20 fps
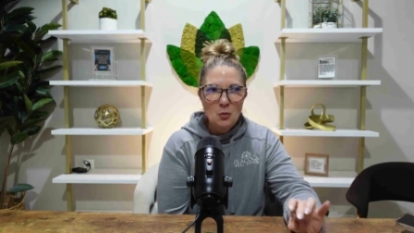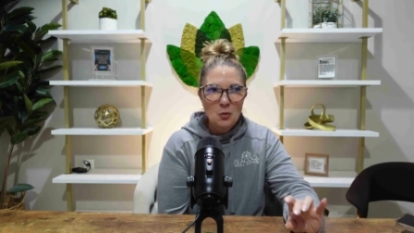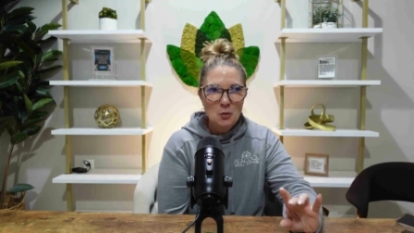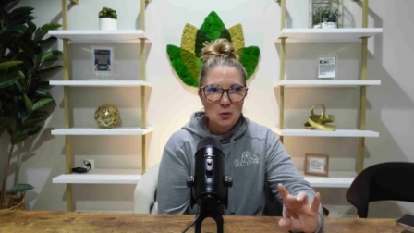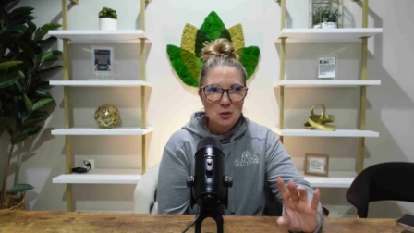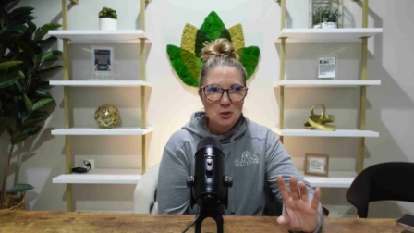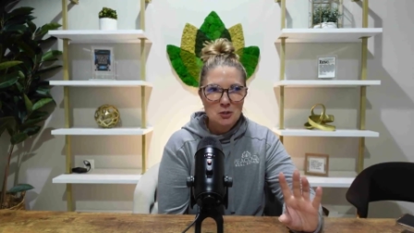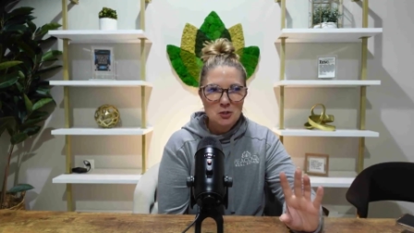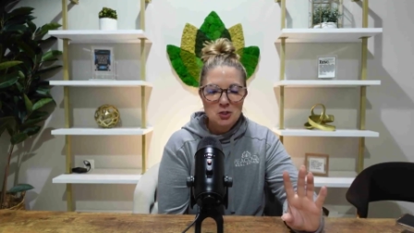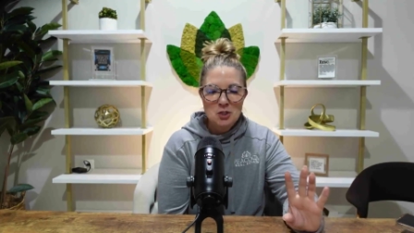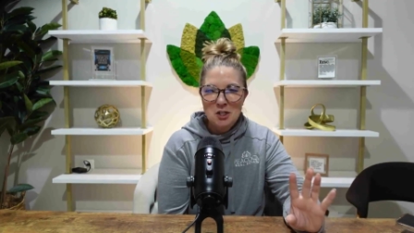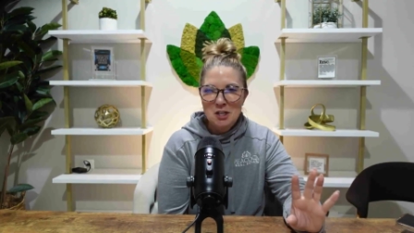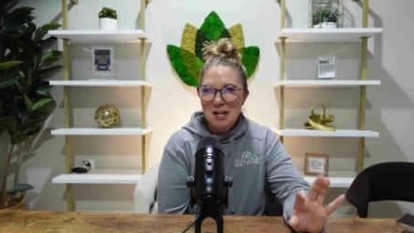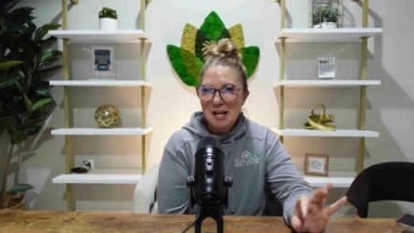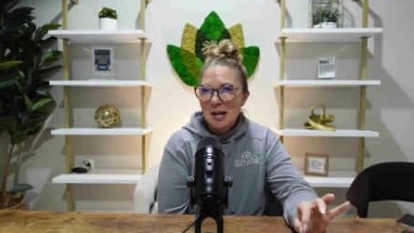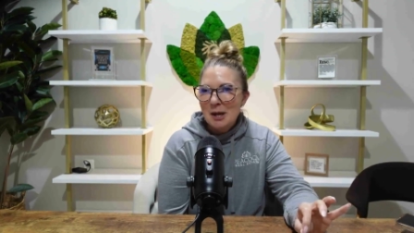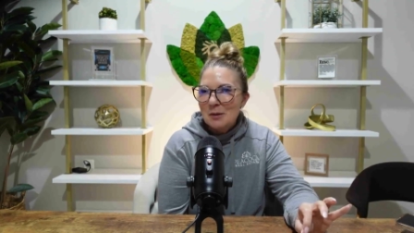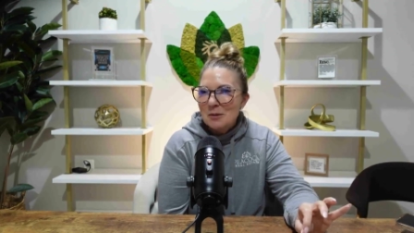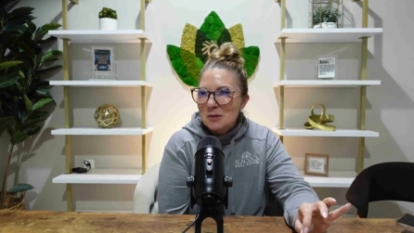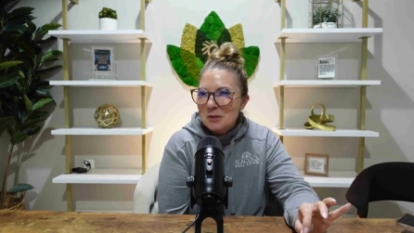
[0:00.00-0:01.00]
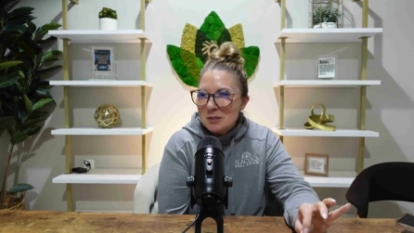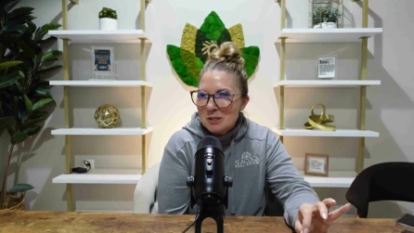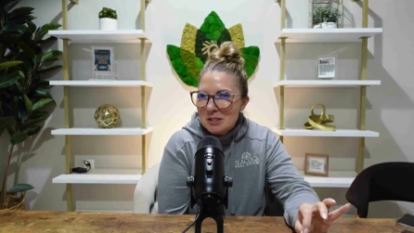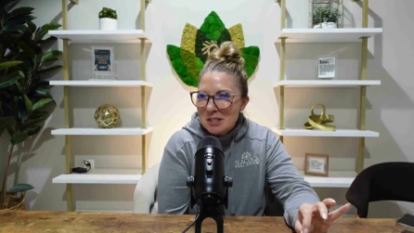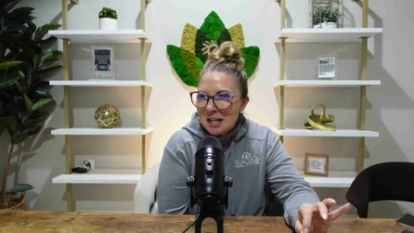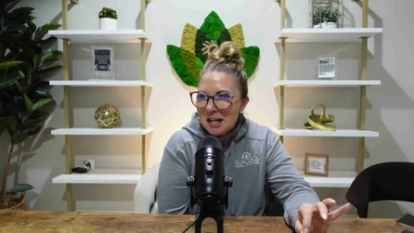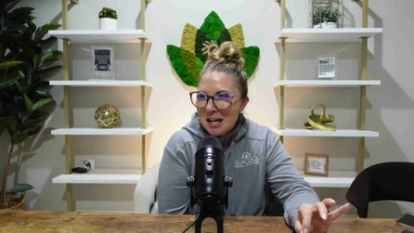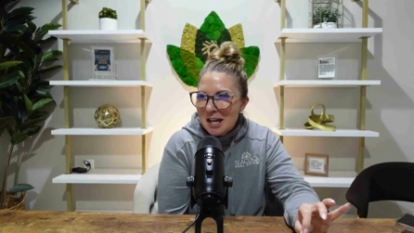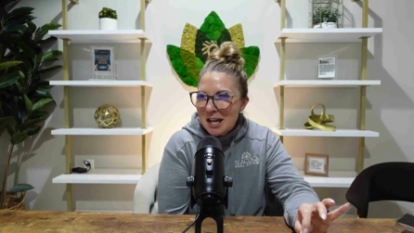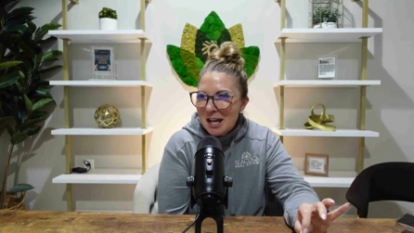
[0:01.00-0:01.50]
orange
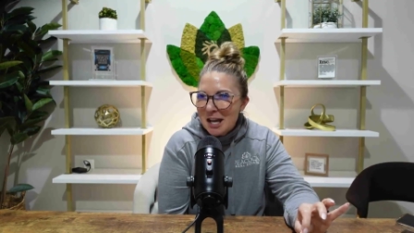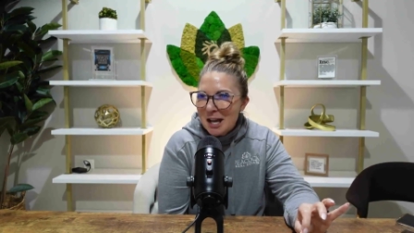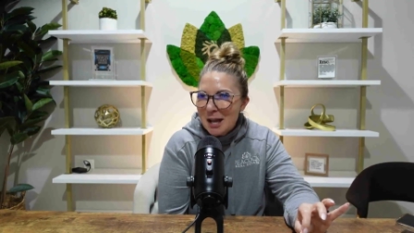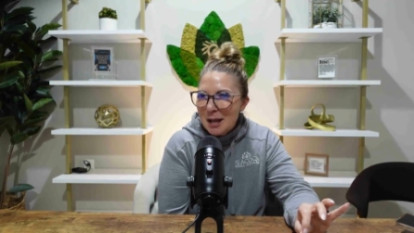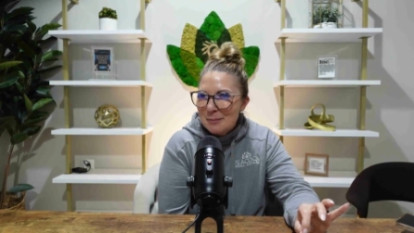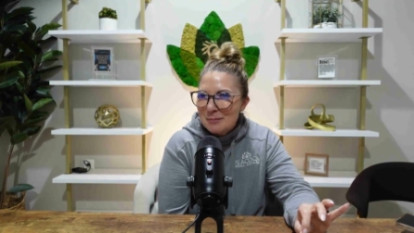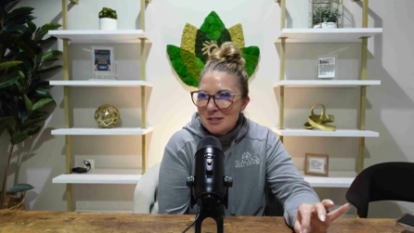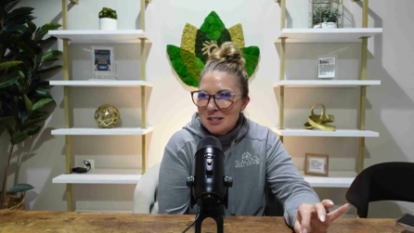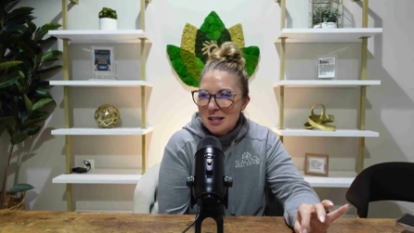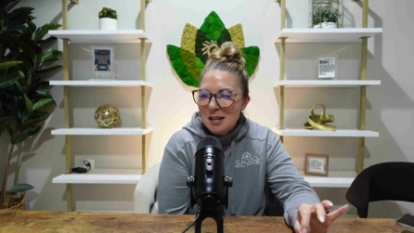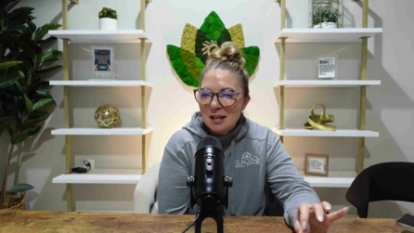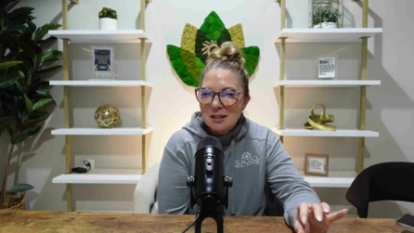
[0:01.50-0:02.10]
countertops